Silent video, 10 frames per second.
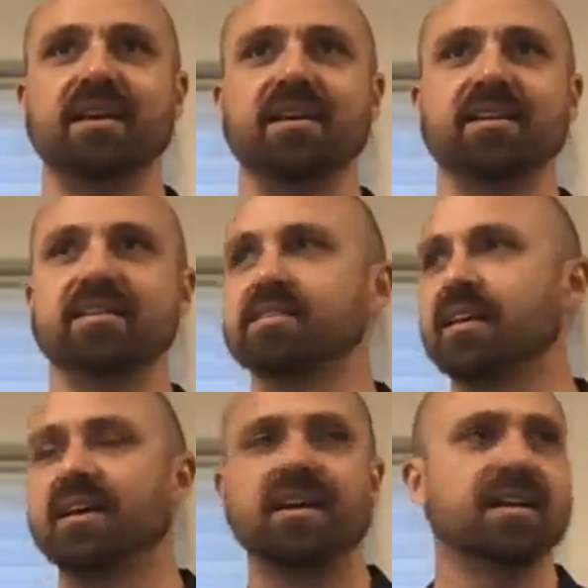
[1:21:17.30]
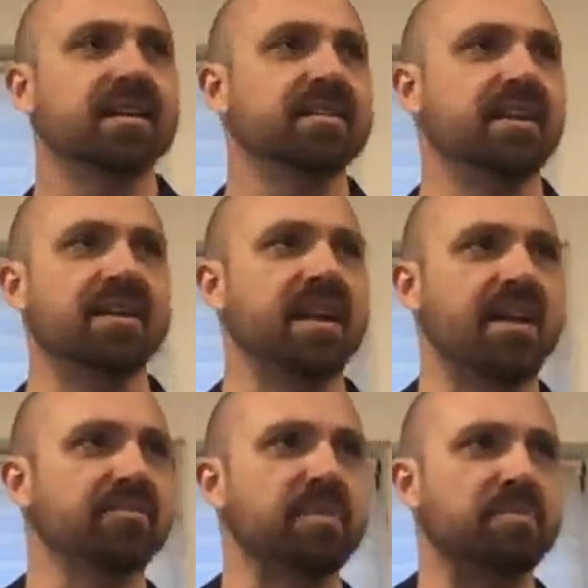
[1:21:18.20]
Because
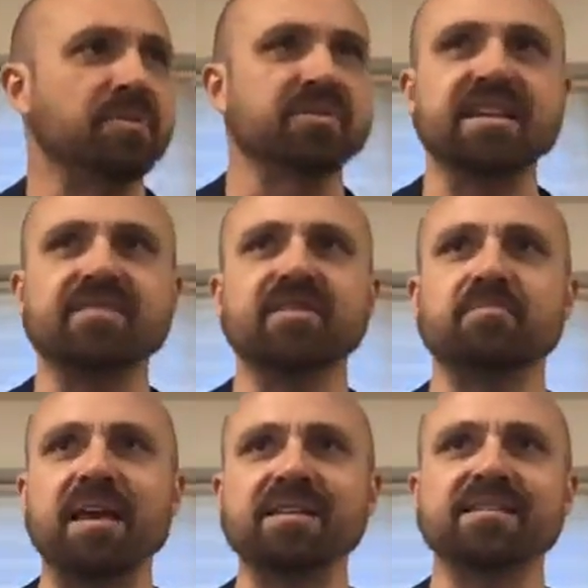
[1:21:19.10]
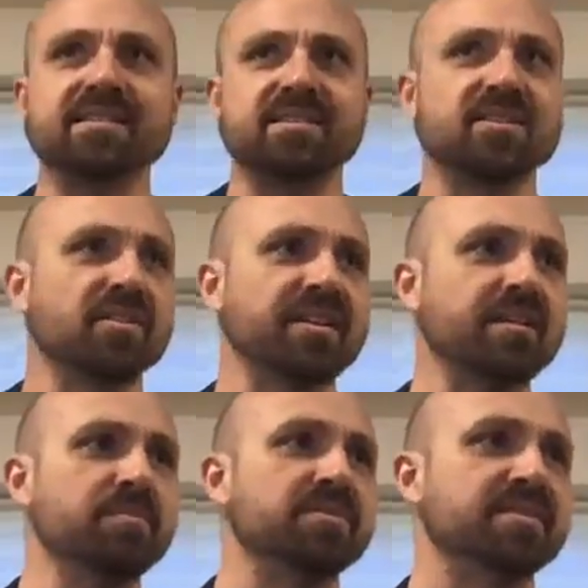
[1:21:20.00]
now people are leaving Macy's to go to
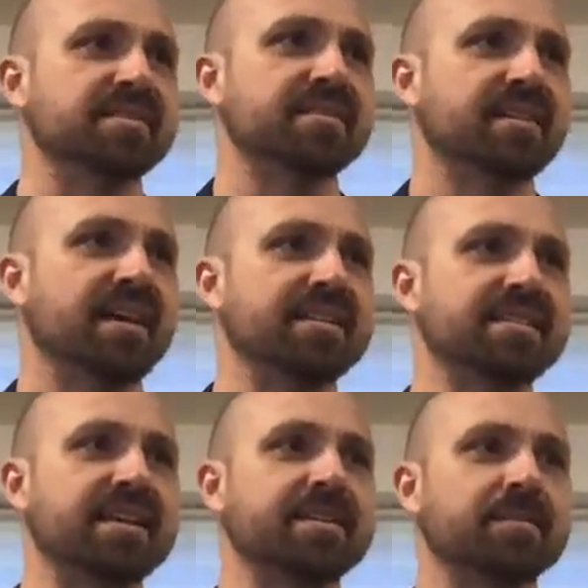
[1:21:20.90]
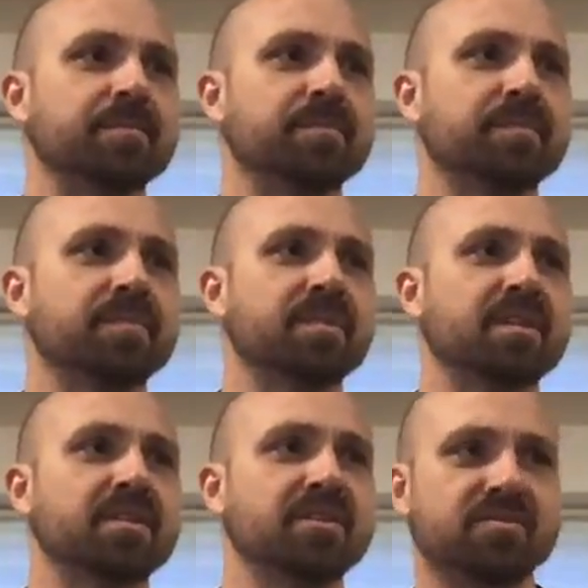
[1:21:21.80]
Gimbals. And it's like,
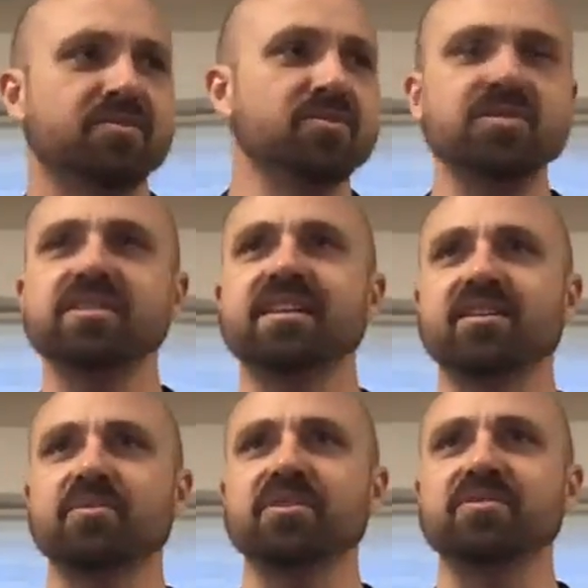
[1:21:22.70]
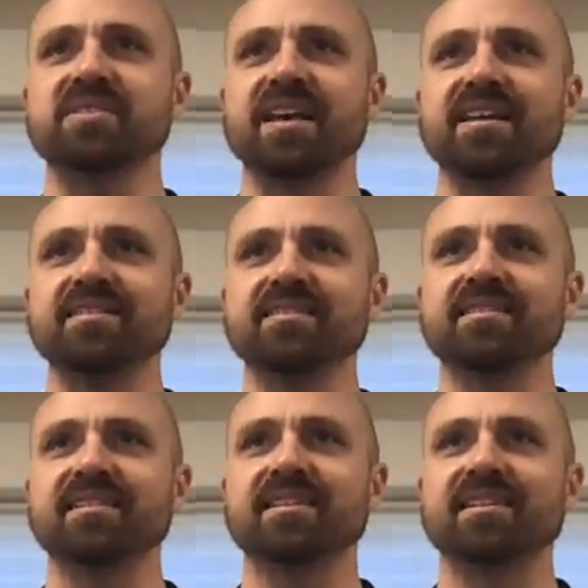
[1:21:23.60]
did you just hear what you said?
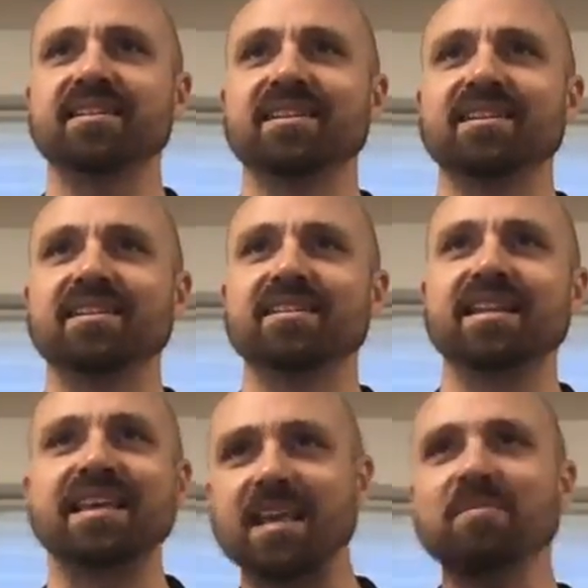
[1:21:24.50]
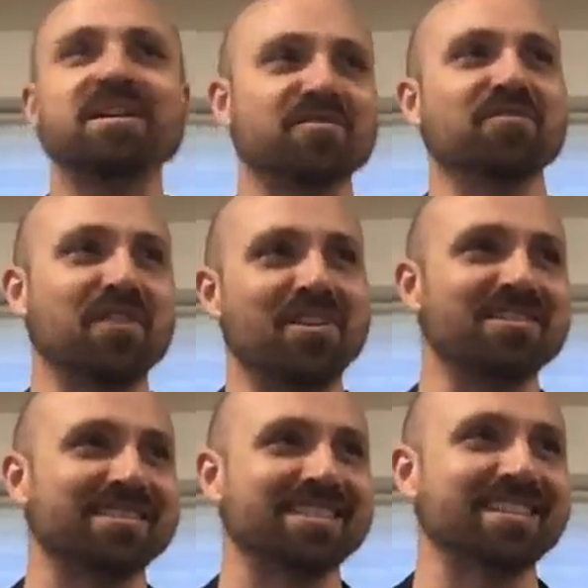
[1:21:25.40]
They came here
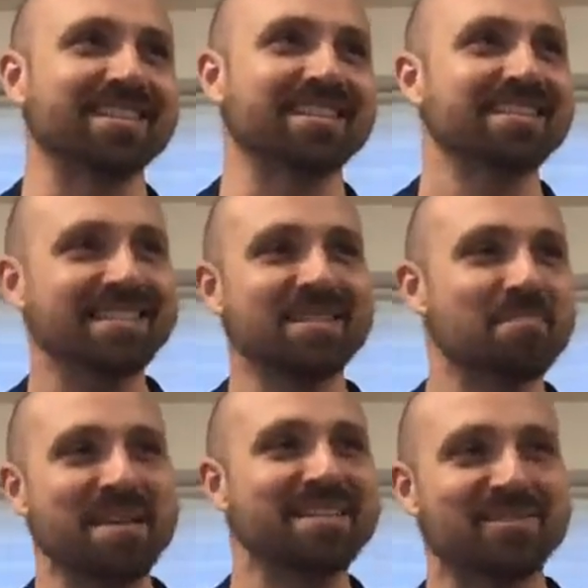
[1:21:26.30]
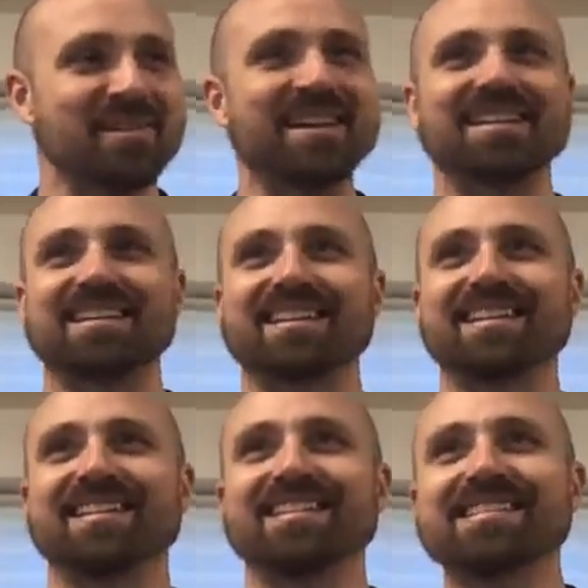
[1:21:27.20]
first. This is the big trick.
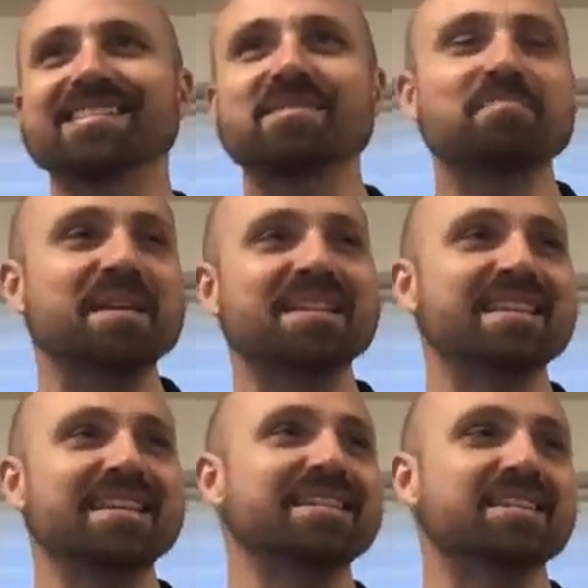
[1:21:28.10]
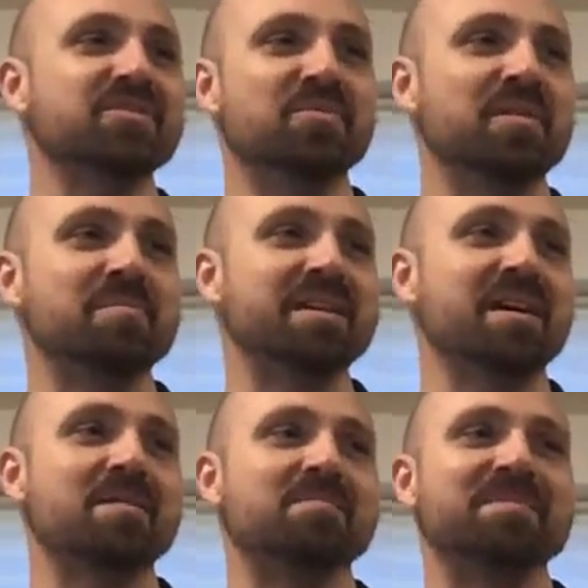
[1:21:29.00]
This is the big thing that you want to
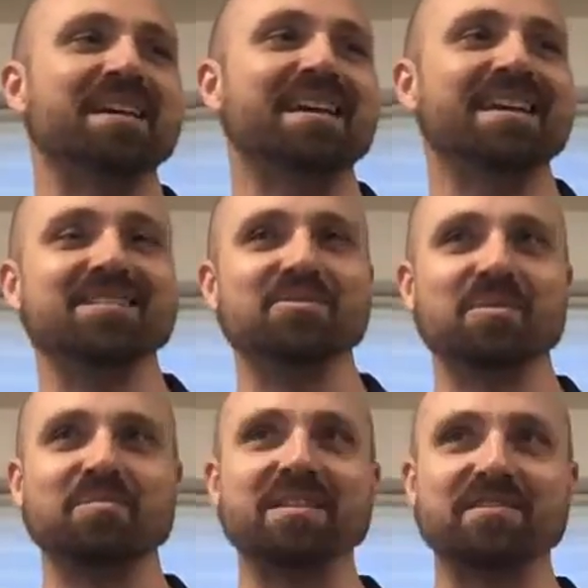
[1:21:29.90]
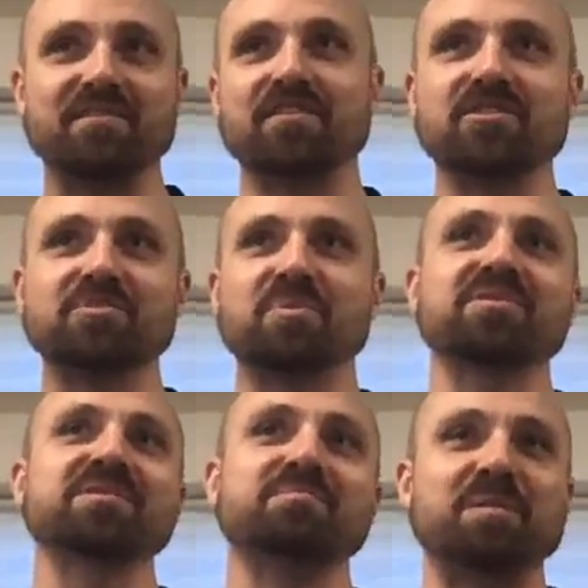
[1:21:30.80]
become, is you want to be the first
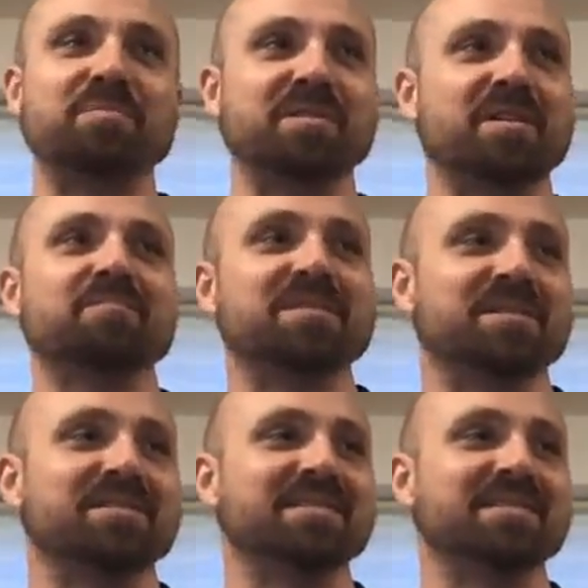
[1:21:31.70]
person people come to.